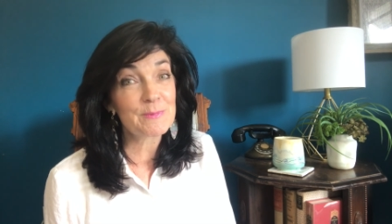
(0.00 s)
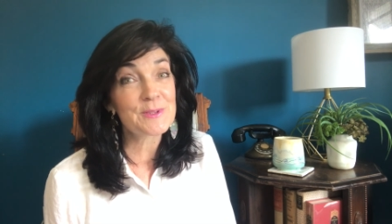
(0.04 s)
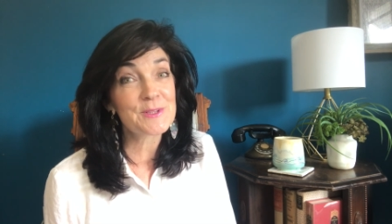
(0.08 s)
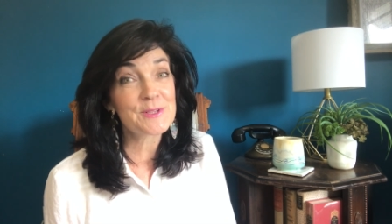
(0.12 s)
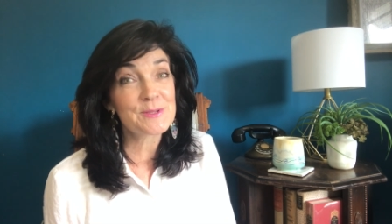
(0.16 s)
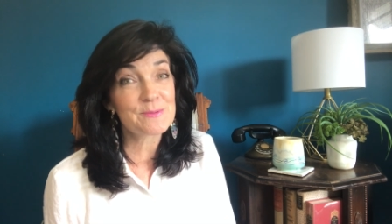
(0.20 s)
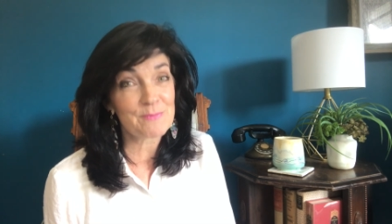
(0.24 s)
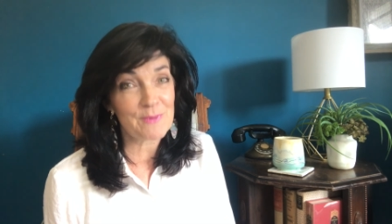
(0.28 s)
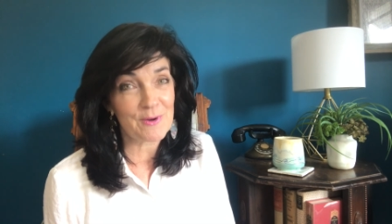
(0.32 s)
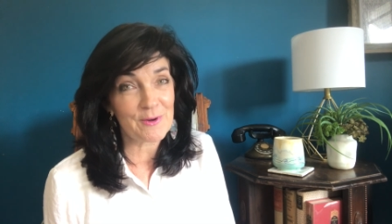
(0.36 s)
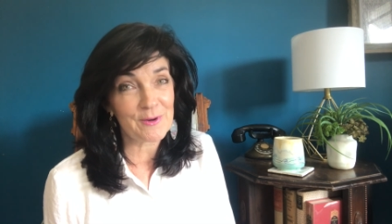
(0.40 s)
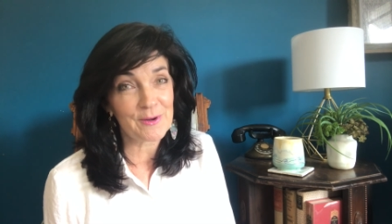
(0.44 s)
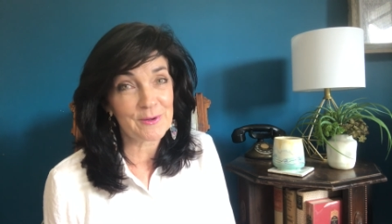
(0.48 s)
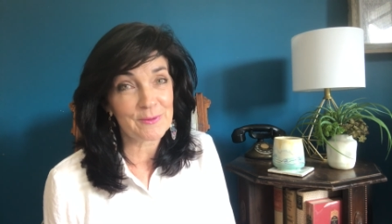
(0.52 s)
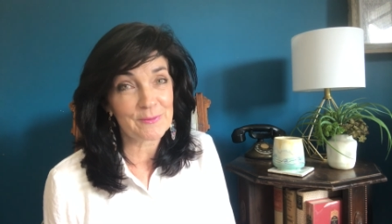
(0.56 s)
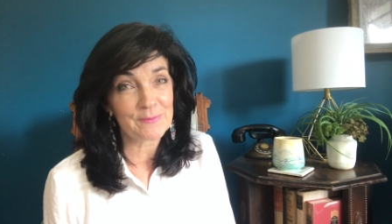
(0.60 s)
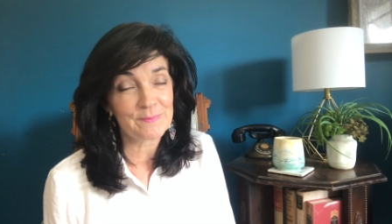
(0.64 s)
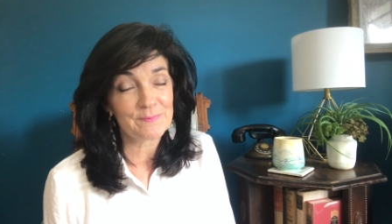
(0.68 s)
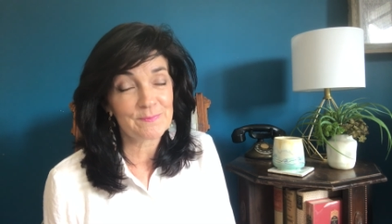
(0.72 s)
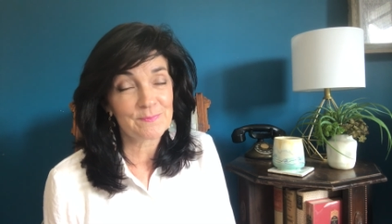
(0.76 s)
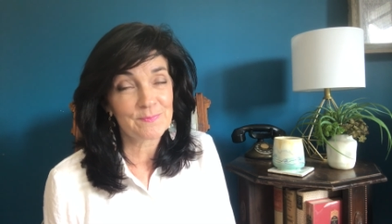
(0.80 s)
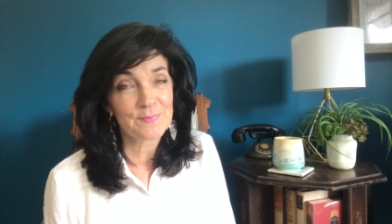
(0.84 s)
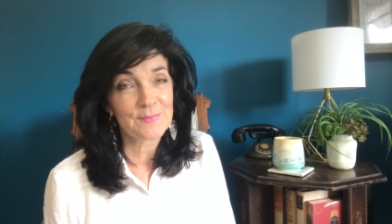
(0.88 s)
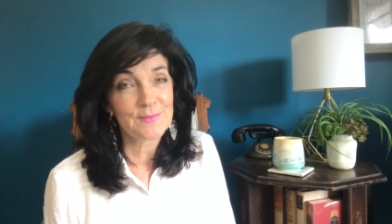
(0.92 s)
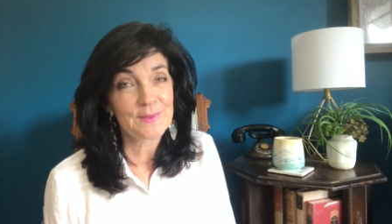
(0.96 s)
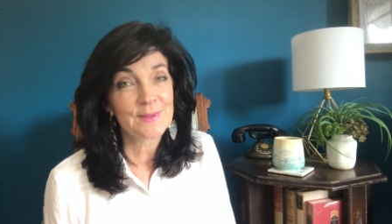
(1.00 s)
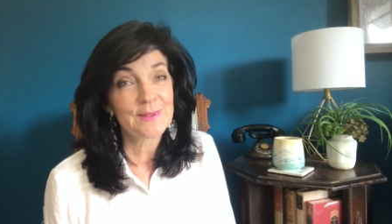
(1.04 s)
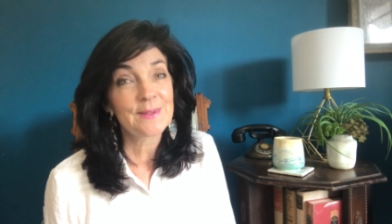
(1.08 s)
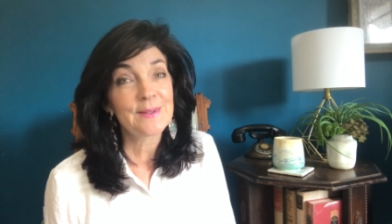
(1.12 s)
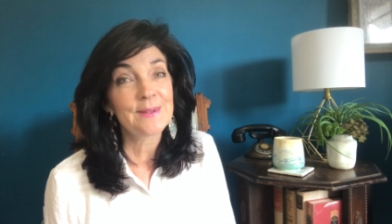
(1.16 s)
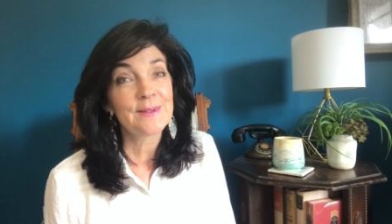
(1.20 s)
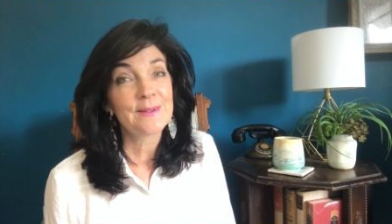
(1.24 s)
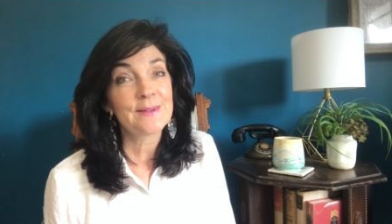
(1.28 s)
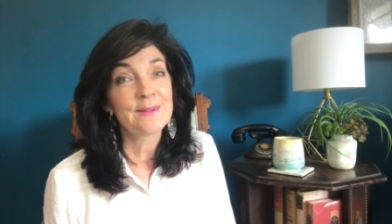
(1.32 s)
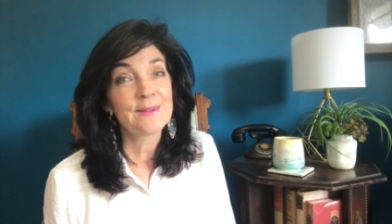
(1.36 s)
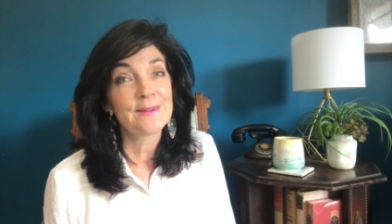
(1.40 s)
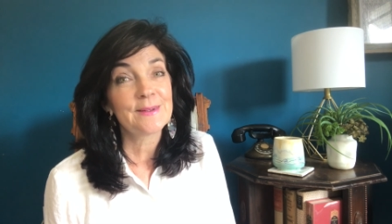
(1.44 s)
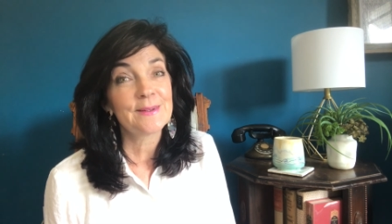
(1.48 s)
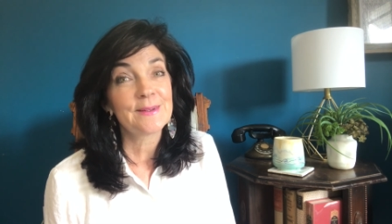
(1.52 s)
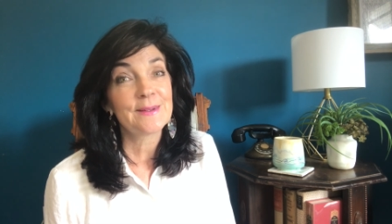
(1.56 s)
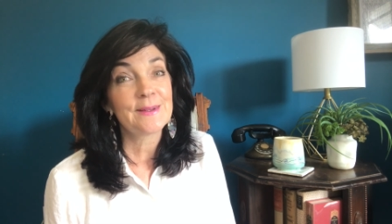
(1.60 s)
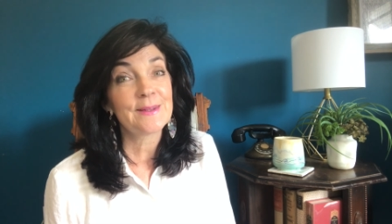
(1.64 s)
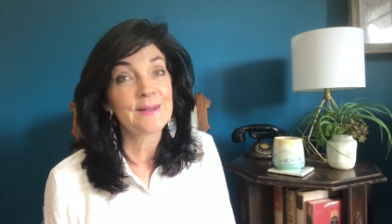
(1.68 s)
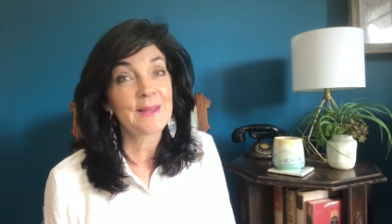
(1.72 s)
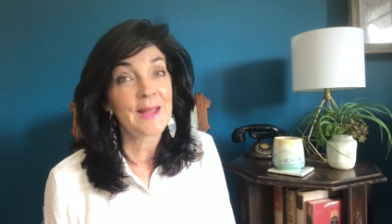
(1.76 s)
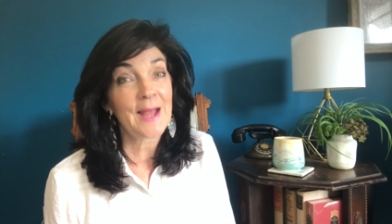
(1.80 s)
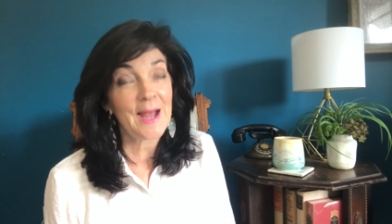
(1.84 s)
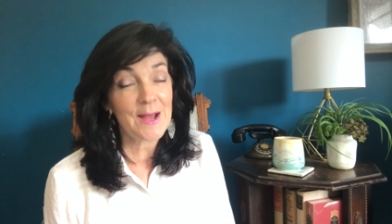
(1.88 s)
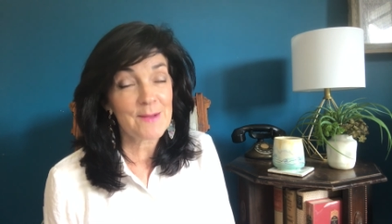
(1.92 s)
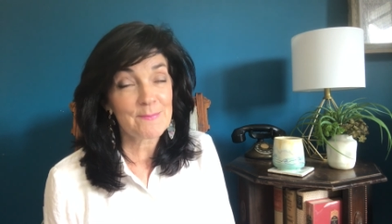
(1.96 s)
tomorrow, and
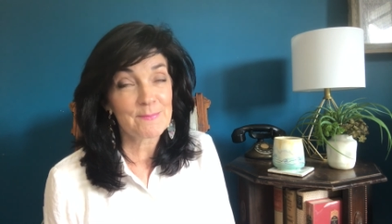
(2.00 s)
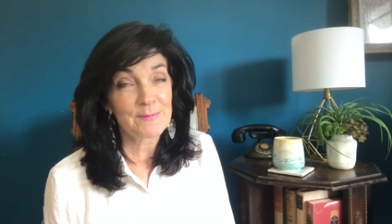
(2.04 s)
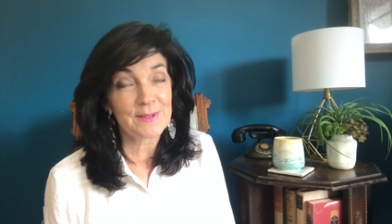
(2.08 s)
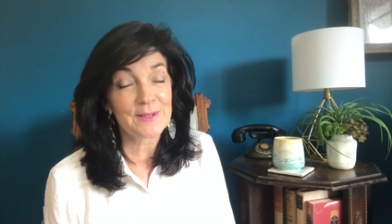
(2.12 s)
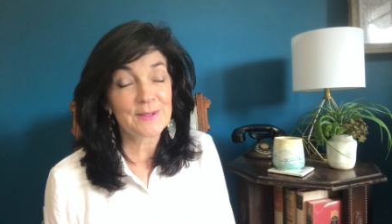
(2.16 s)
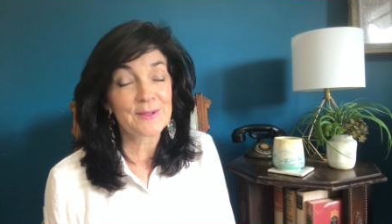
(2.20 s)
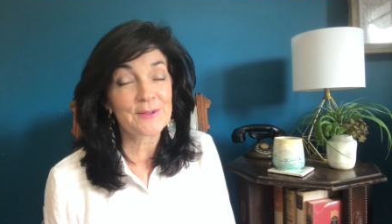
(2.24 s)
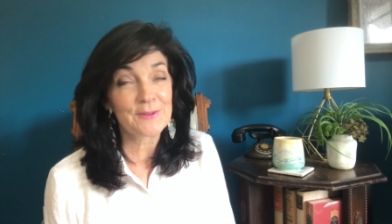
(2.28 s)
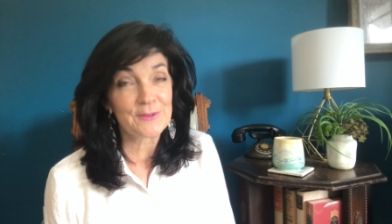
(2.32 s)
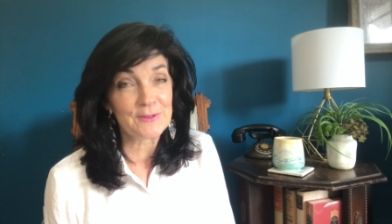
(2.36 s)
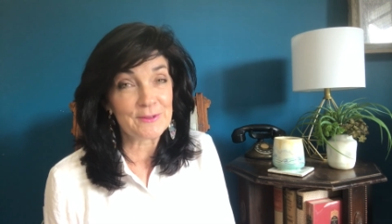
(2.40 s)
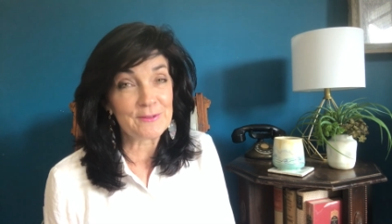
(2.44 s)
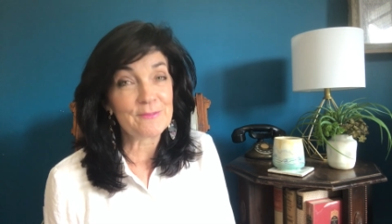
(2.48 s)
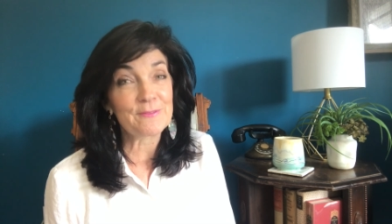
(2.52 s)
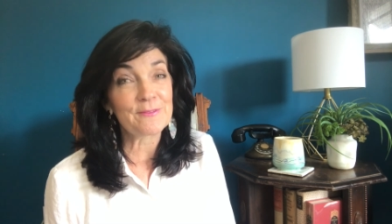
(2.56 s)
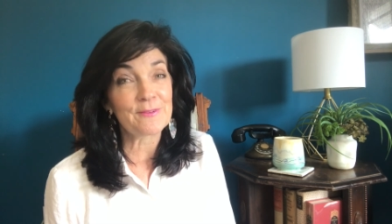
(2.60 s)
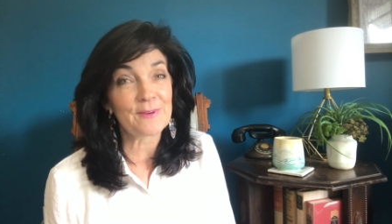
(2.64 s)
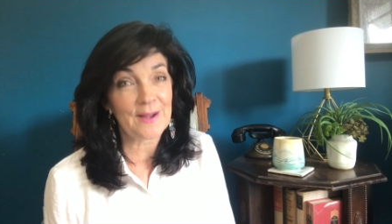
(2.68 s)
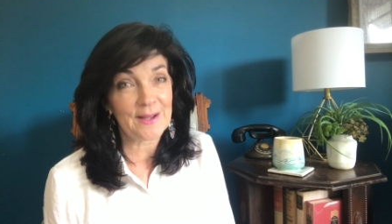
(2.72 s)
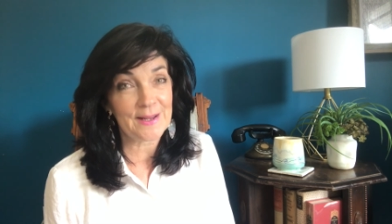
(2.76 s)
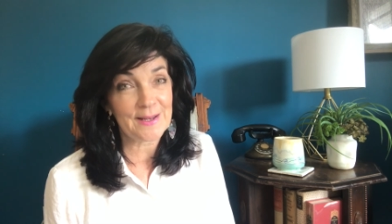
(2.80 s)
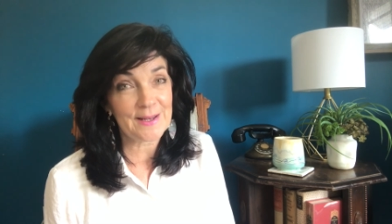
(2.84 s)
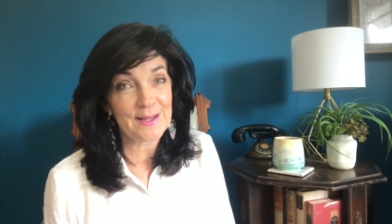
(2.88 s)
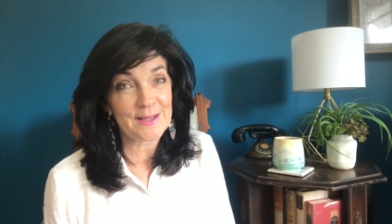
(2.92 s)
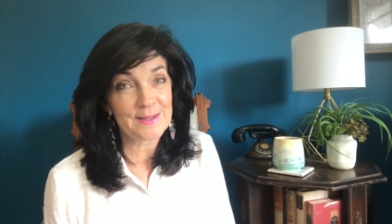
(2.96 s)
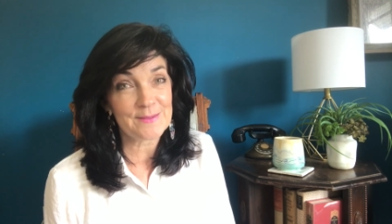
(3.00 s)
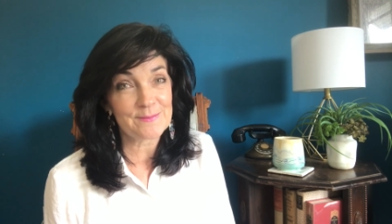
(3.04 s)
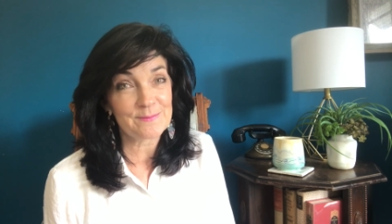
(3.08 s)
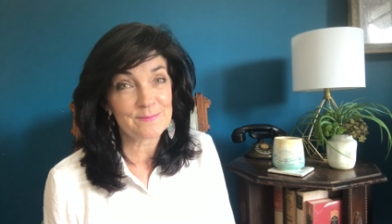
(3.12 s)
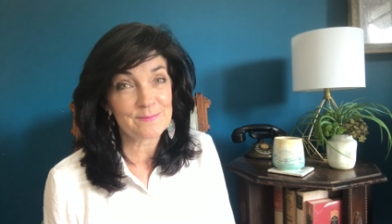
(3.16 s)
happy Good Friday.